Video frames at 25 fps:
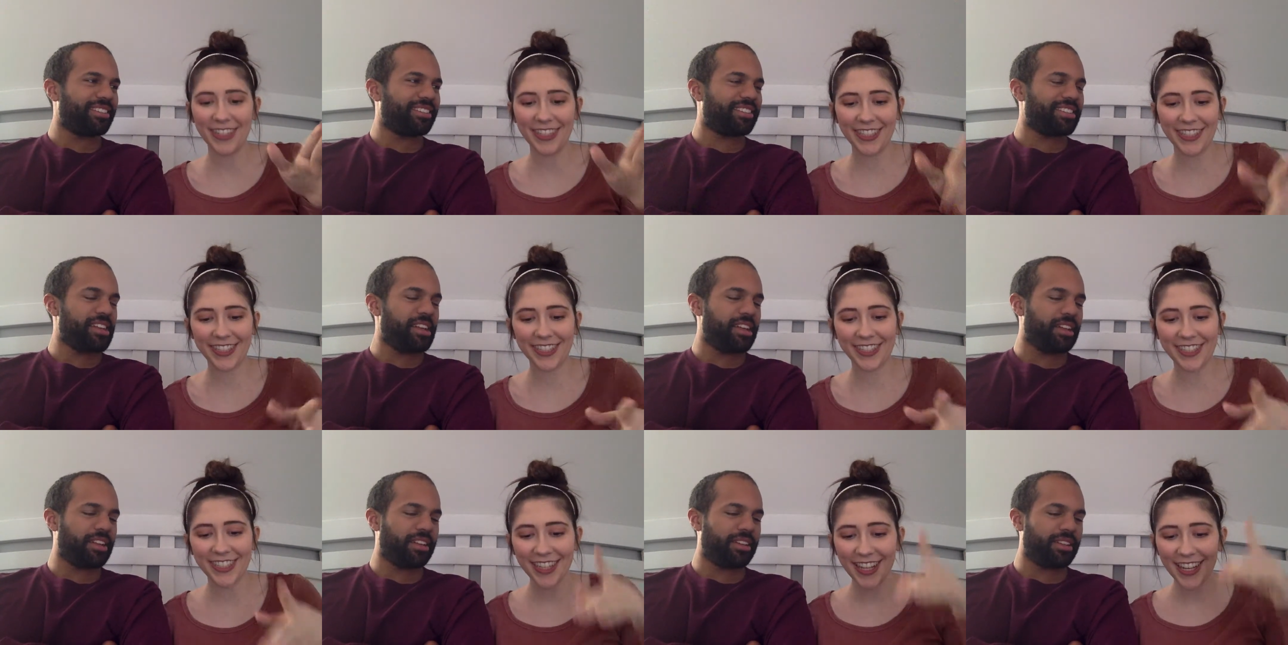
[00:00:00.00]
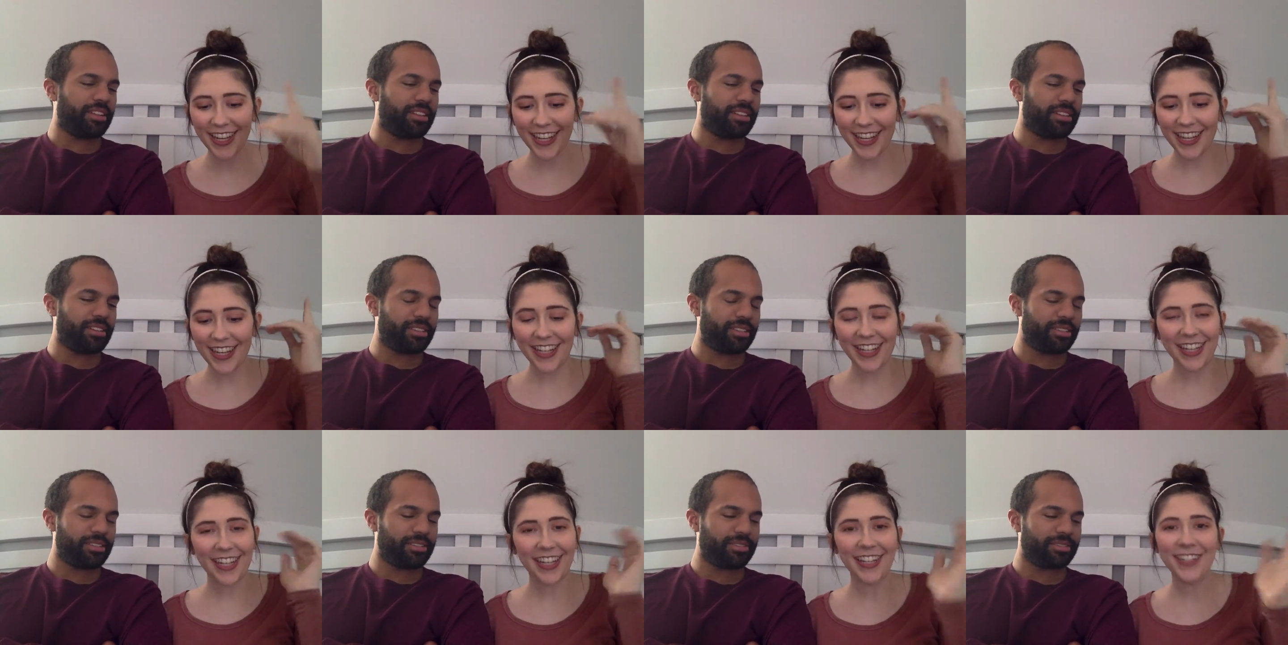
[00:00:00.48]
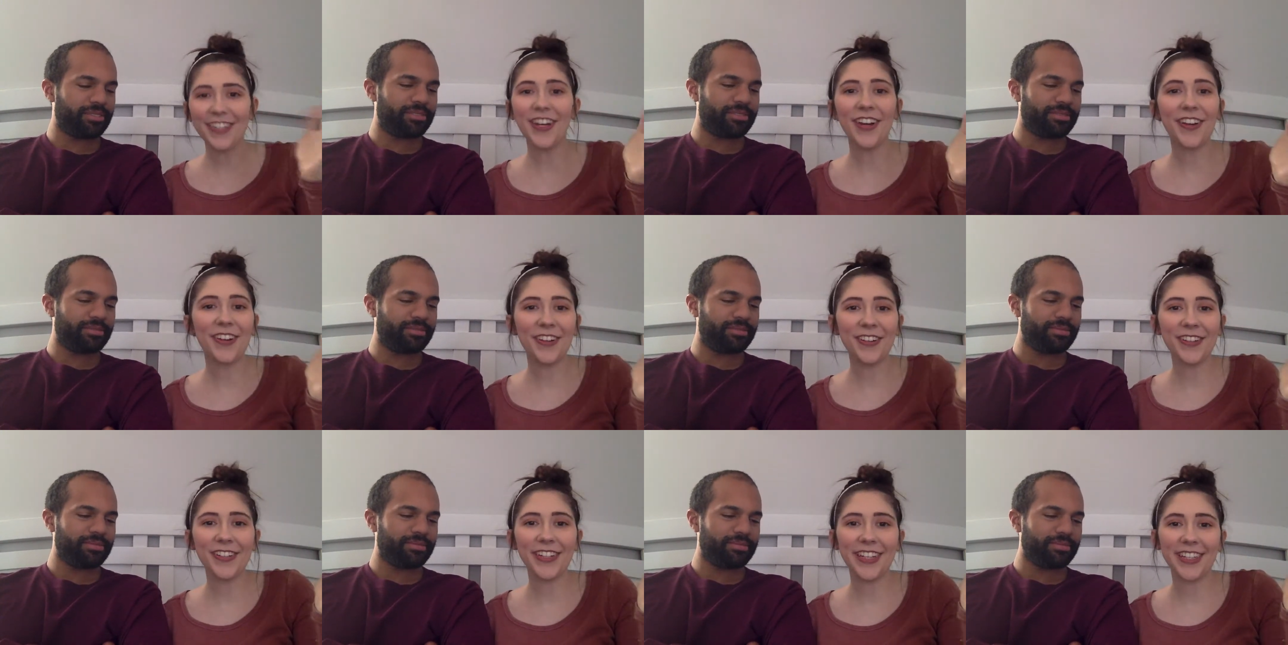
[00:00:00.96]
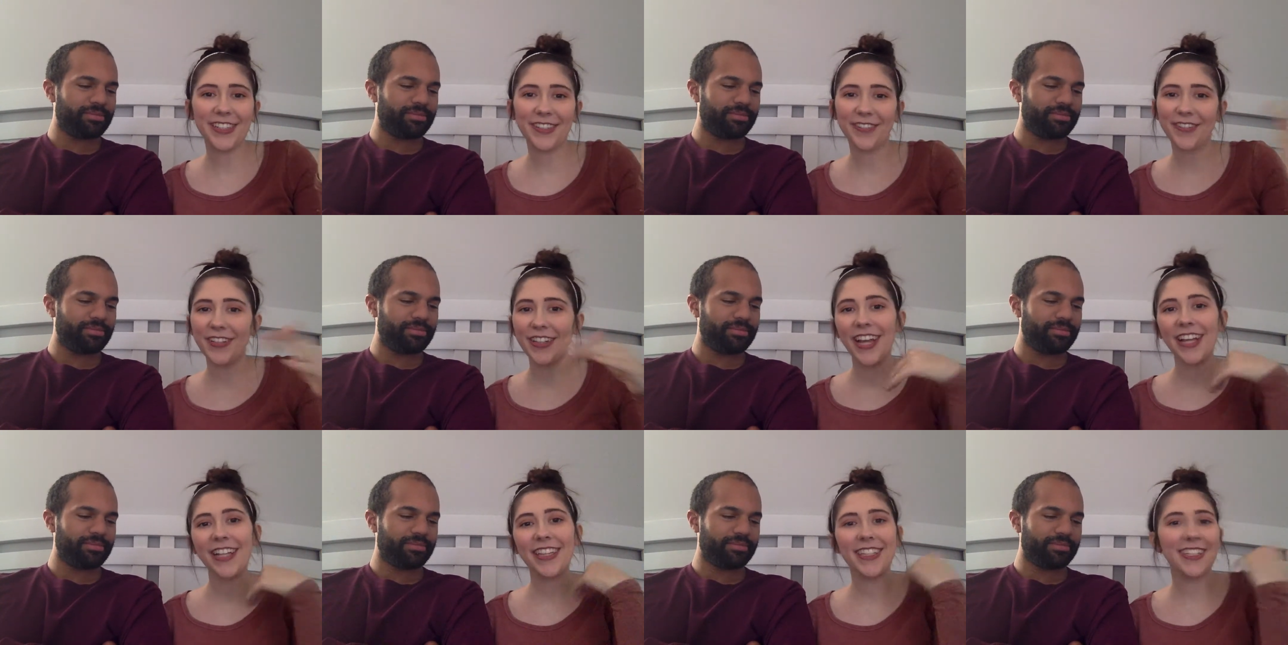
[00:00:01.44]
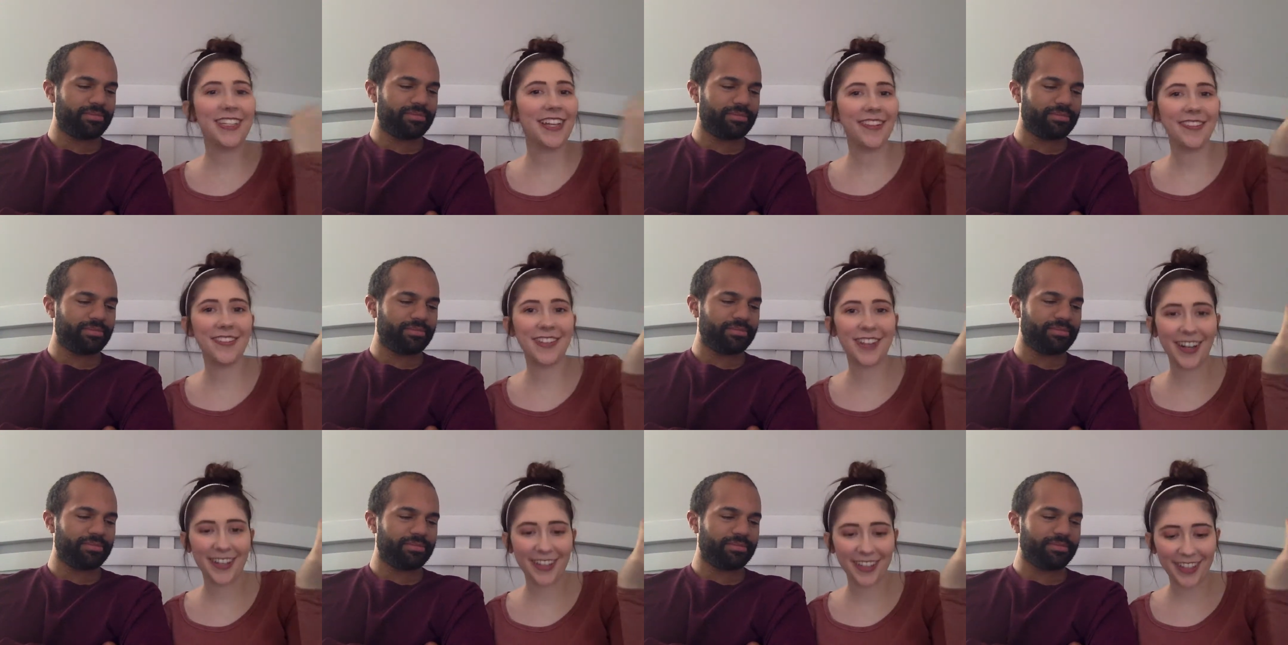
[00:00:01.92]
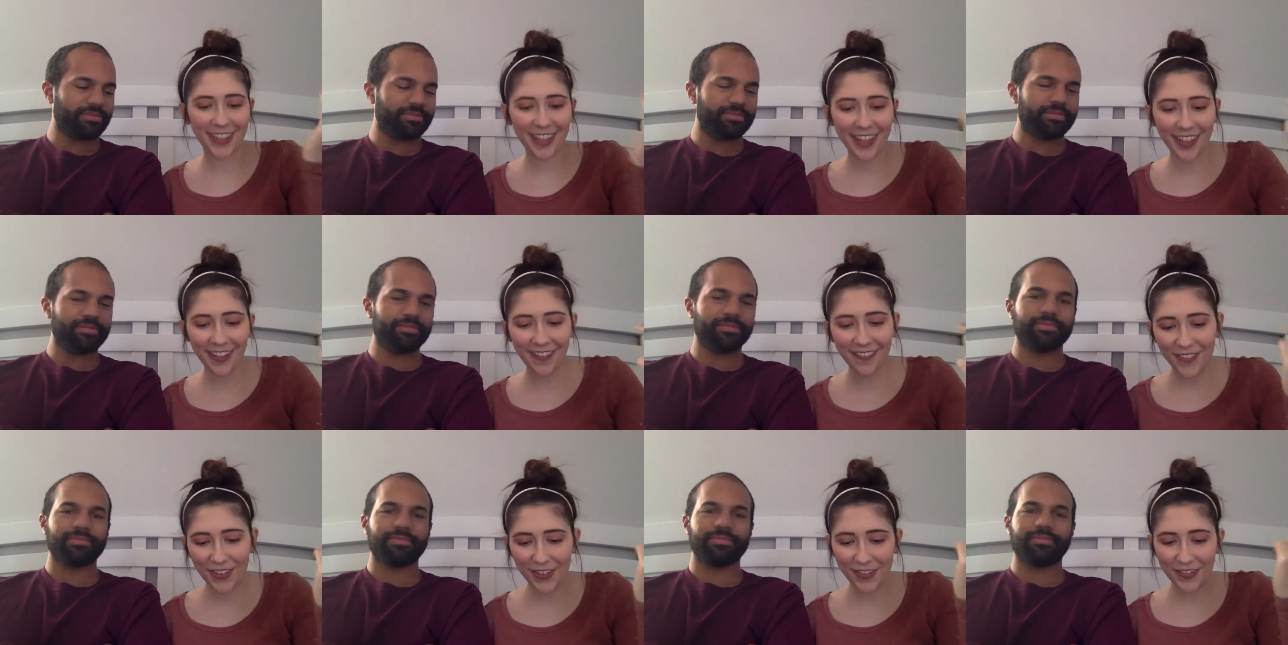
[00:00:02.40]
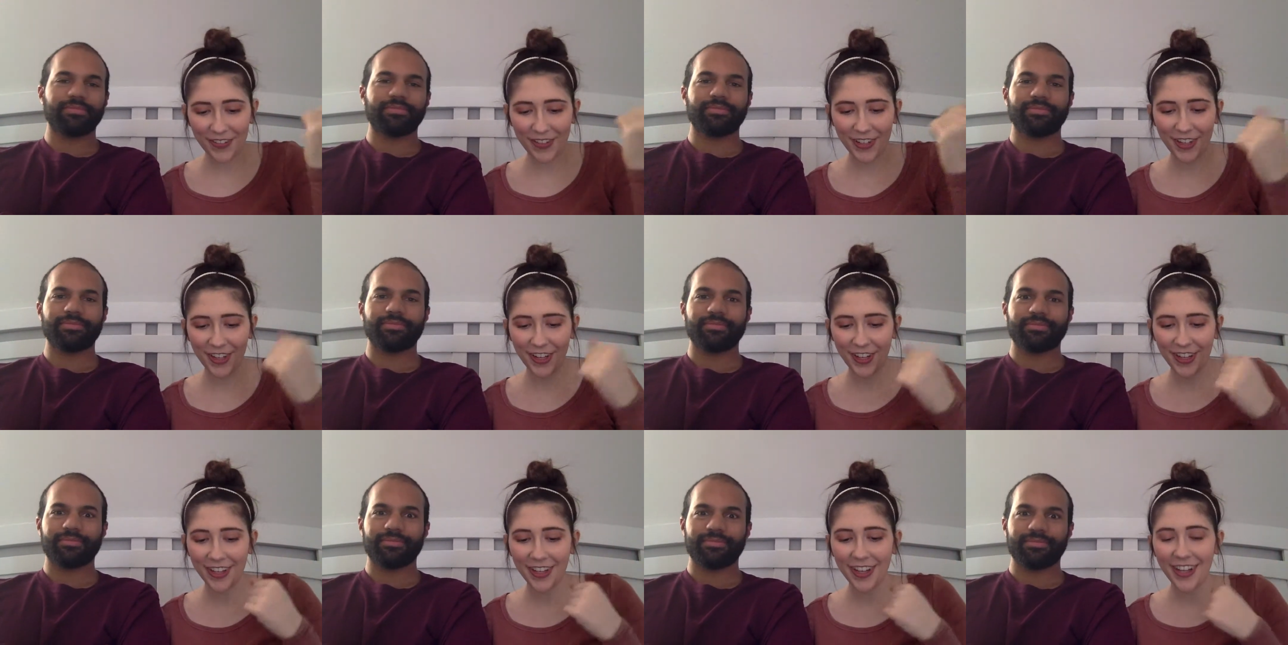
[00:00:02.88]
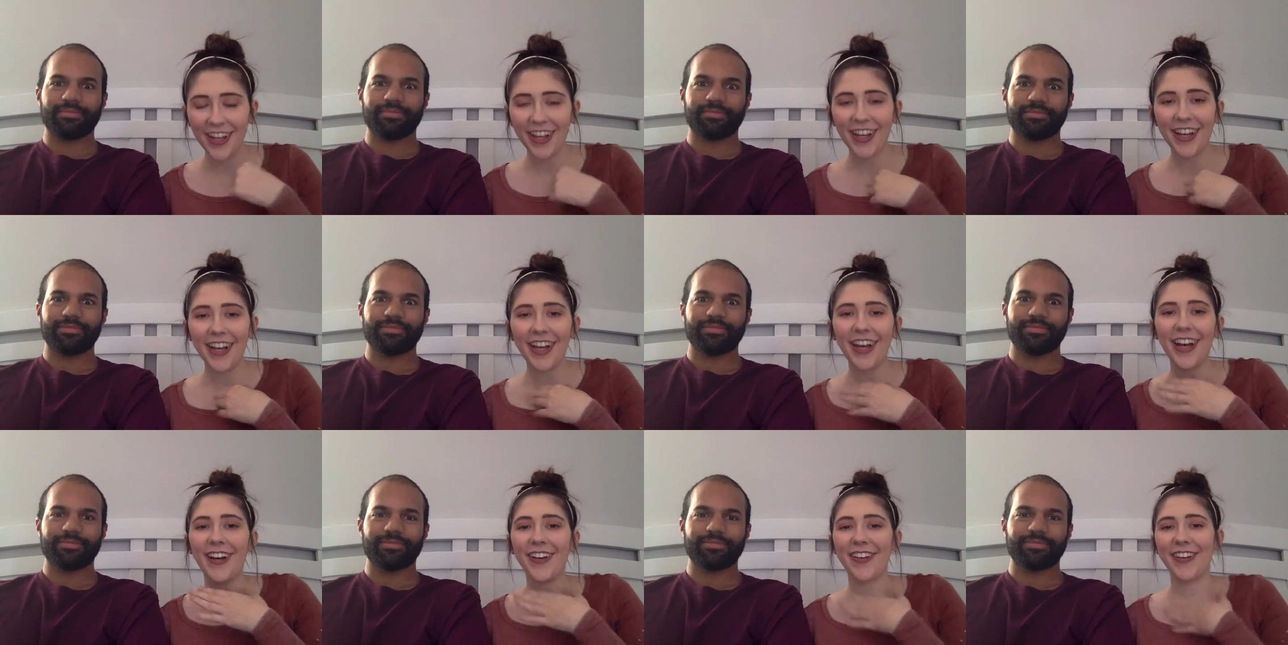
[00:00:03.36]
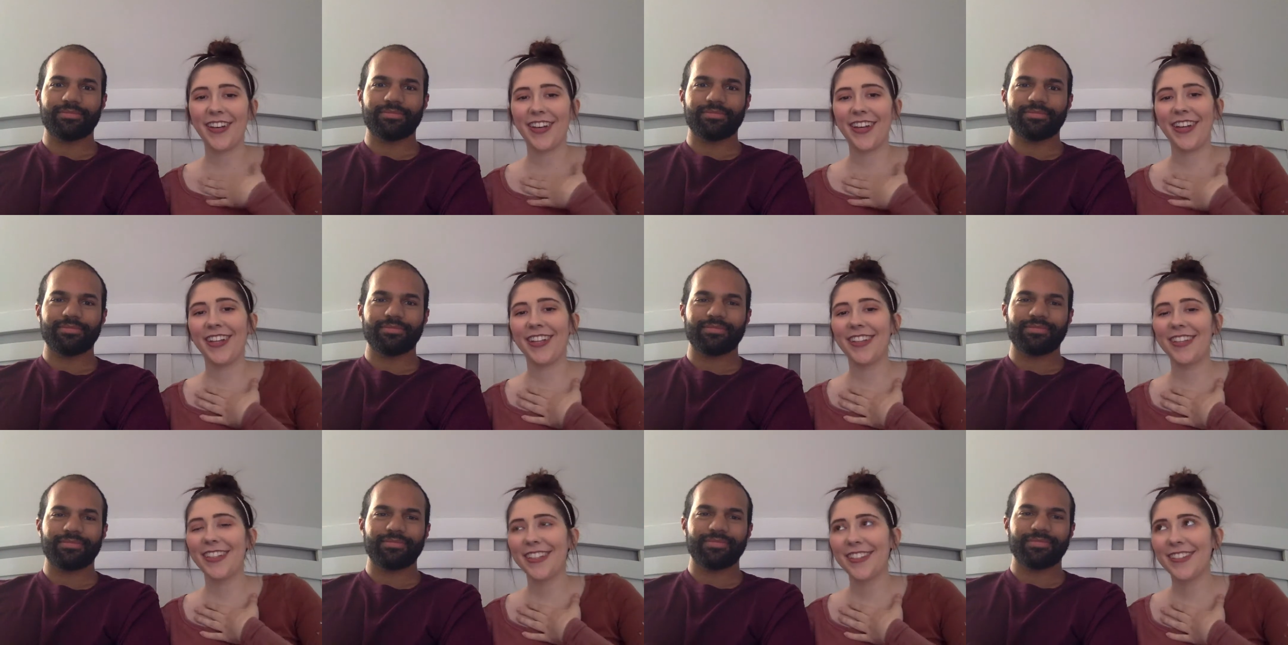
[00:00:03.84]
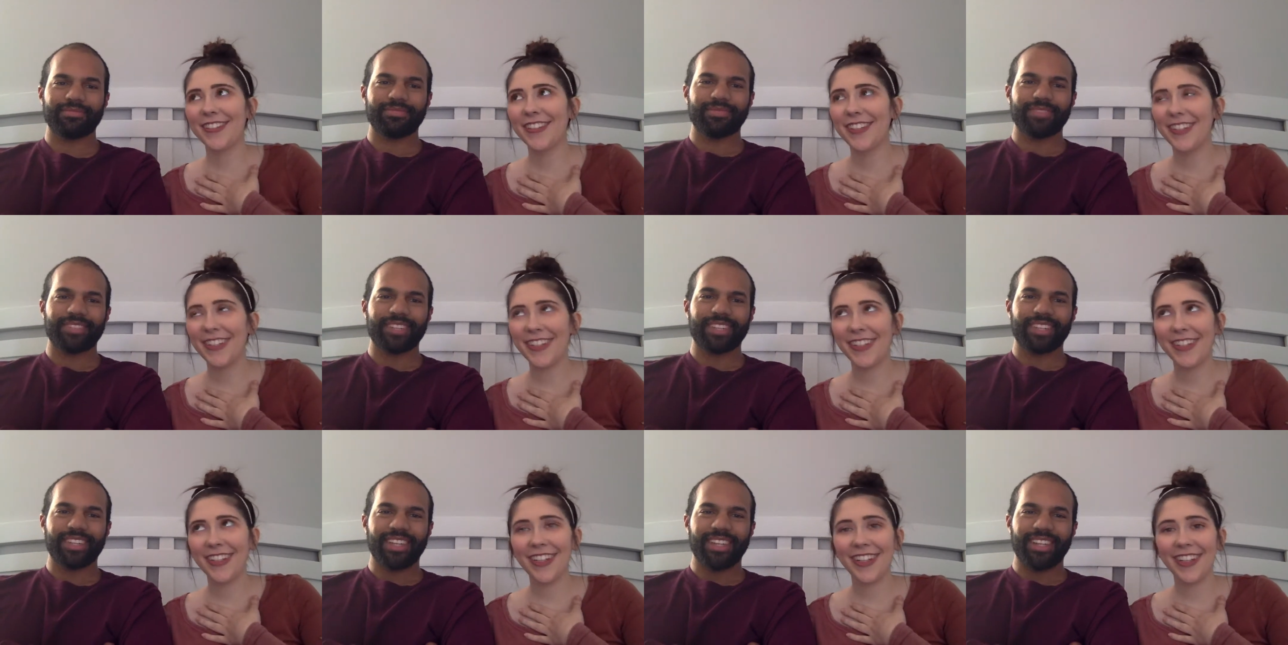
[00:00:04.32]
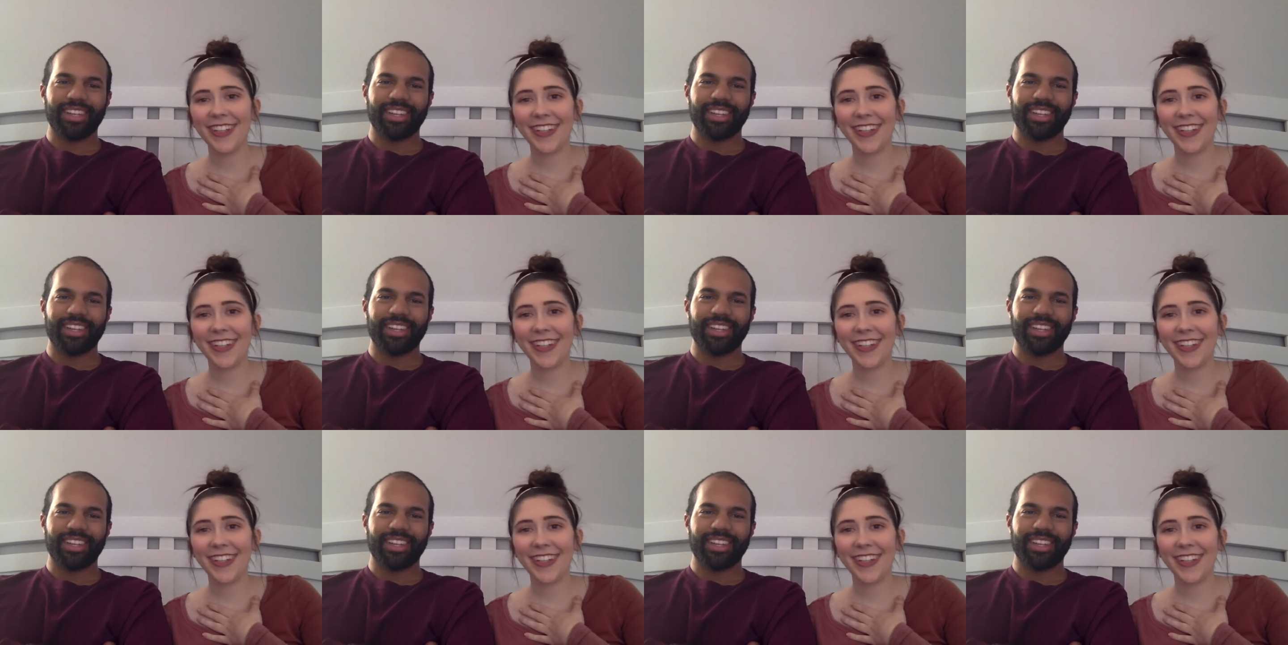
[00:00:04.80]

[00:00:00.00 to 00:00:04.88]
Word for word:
Speaker 1: sentence. It's on our list. We like the name Charlie. Moving on. Okay, this one.